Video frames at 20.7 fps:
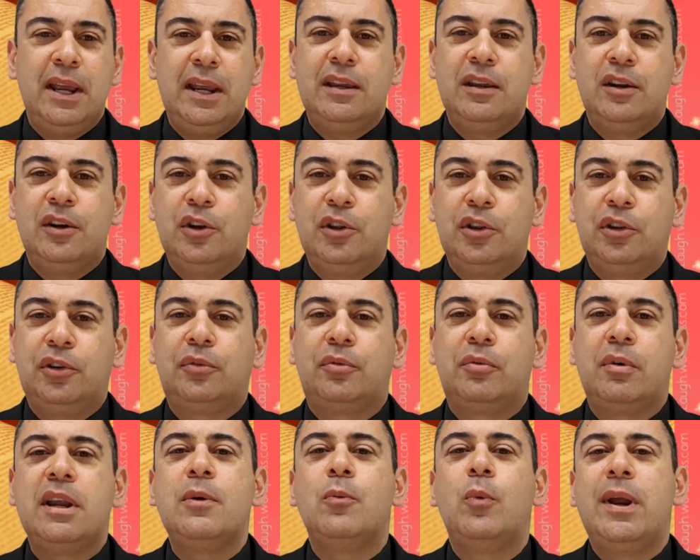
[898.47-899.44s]
You know,
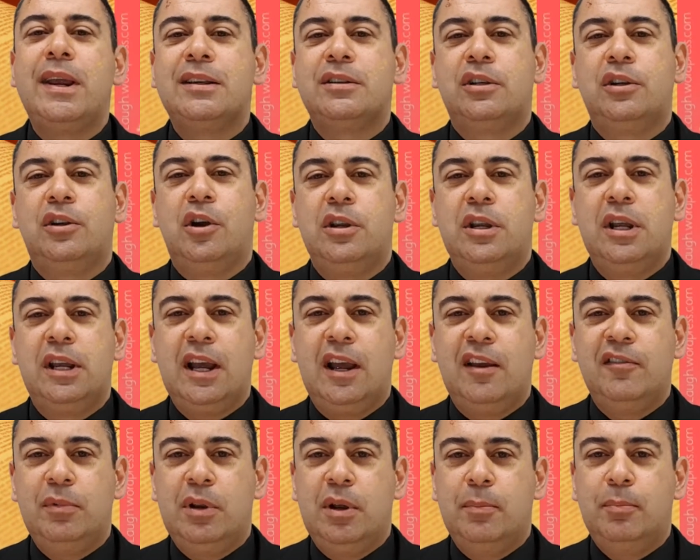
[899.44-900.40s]
3 weeks ago you
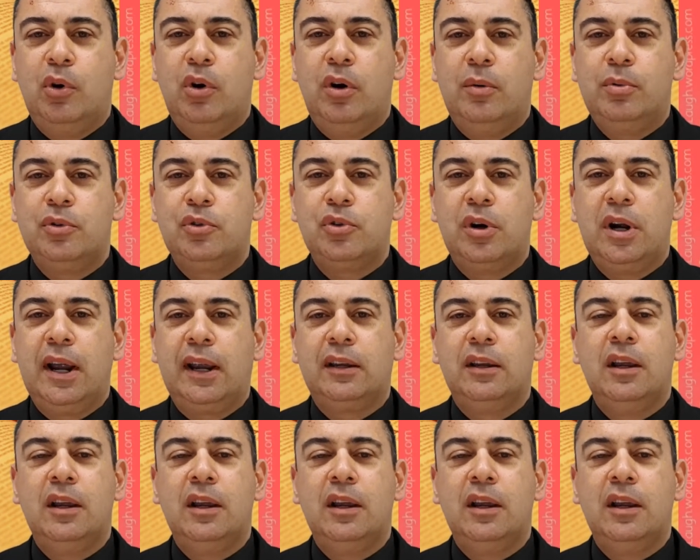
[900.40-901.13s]
gave me a Bible tract.